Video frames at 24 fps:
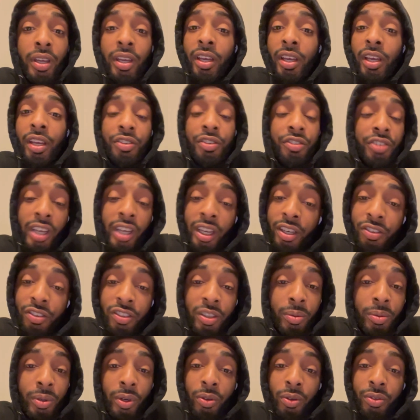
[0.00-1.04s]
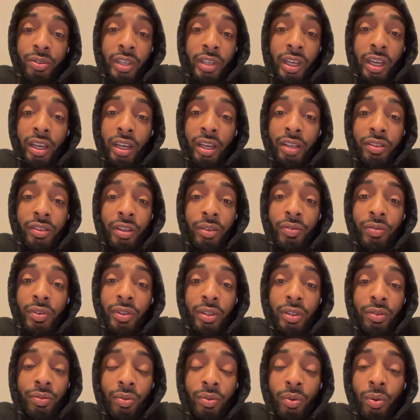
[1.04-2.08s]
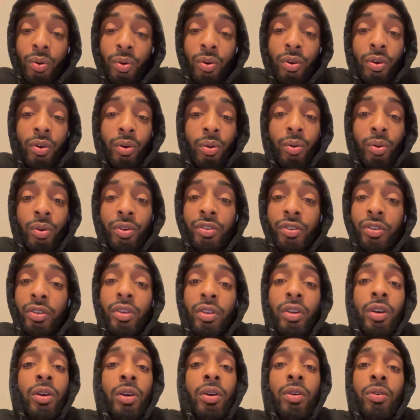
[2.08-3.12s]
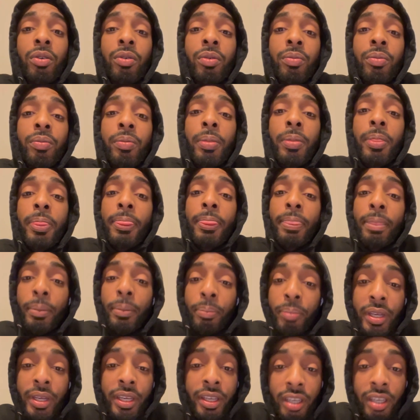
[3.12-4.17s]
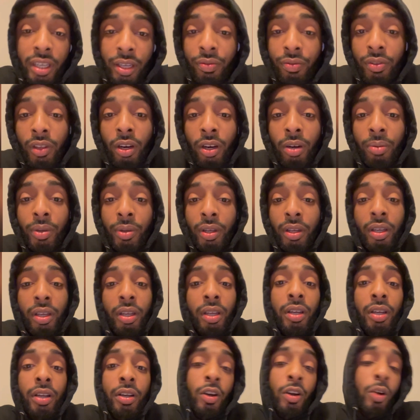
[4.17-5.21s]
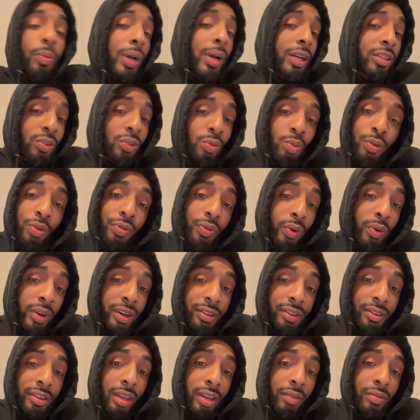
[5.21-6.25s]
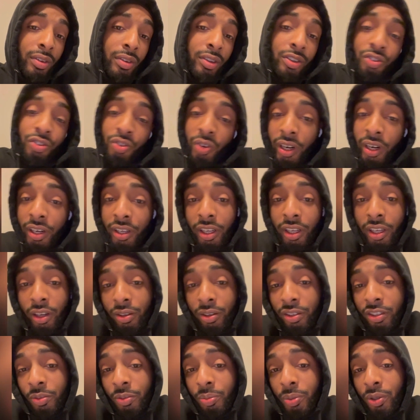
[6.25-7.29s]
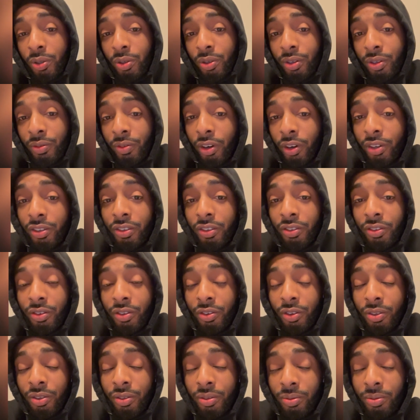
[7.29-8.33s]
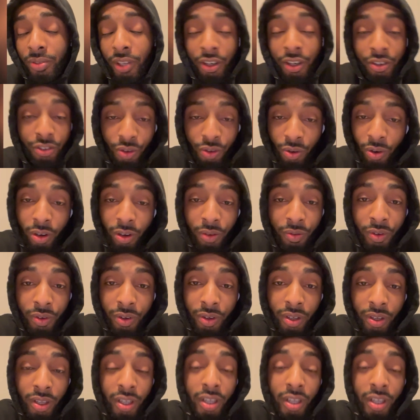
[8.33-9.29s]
and challenge some of those guys at 54, or is he going to beat Keith Thurman, go back to 147, try to get undisputed versus Terrence Crawford,